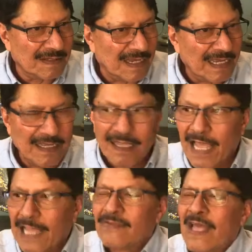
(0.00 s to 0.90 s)
Huh?
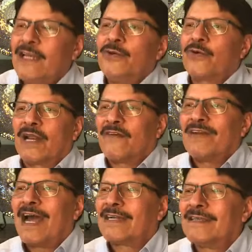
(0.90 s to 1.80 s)
And then you could have
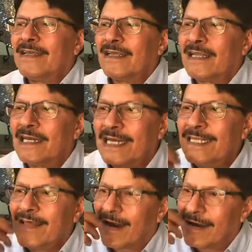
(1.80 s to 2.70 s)

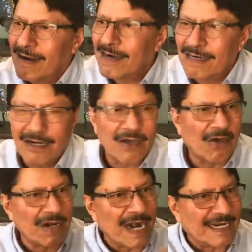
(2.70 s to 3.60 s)
neither learn
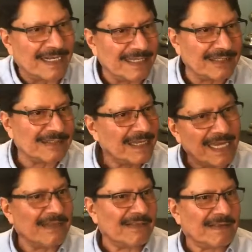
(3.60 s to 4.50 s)
or not teach
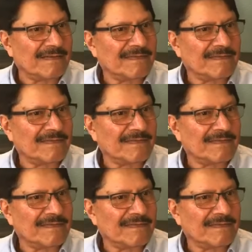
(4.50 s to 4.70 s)
anything.